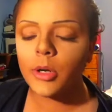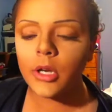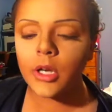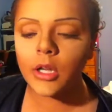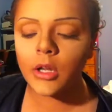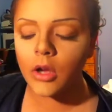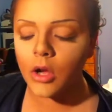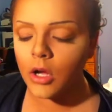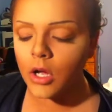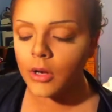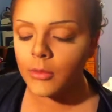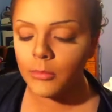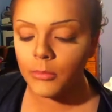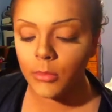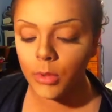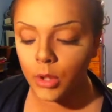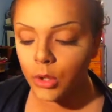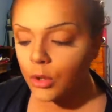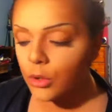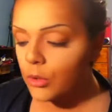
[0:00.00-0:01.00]
putting on
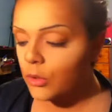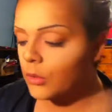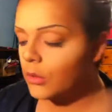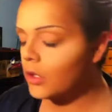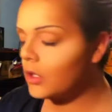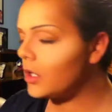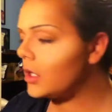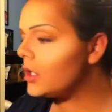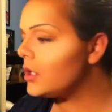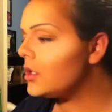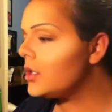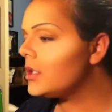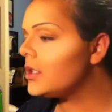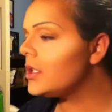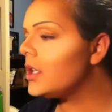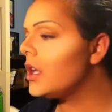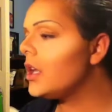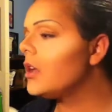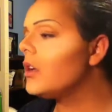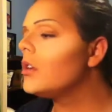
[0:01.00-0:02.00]
mood, it's
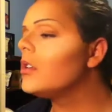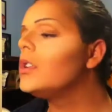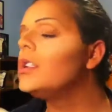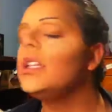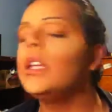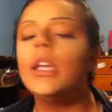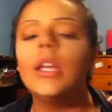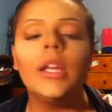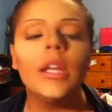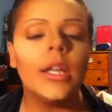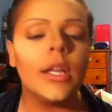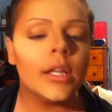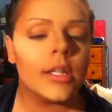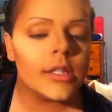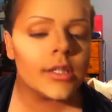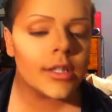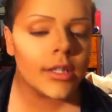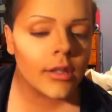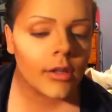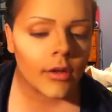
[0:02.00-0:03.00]
just like
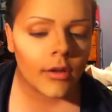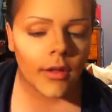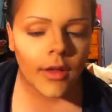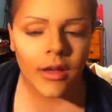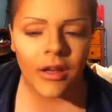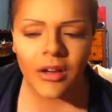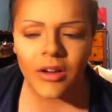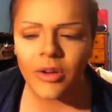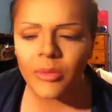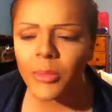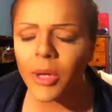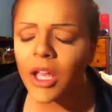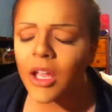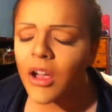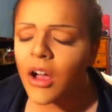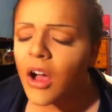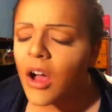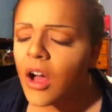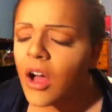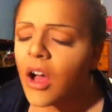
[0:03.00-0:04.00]
tedious and you're like, oh my
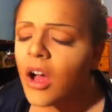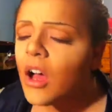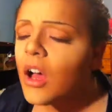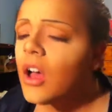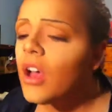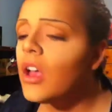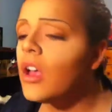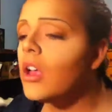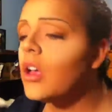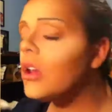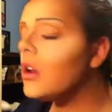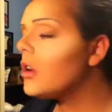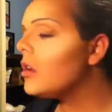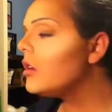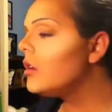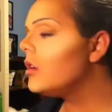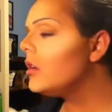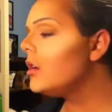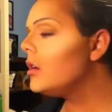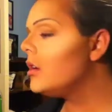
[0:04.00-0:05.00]
god.
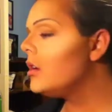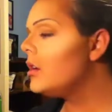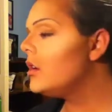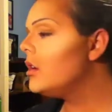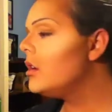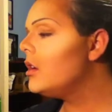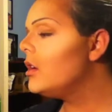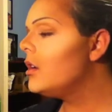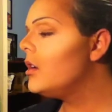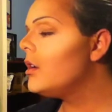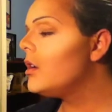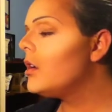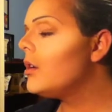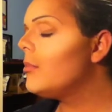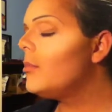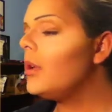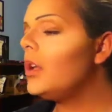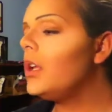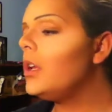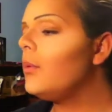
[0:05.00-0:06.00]

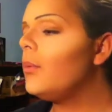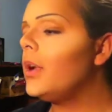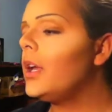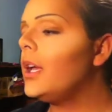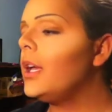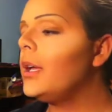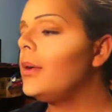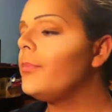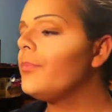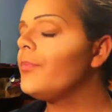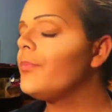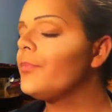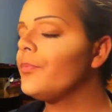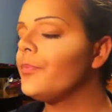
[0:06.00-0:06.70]
But anyway,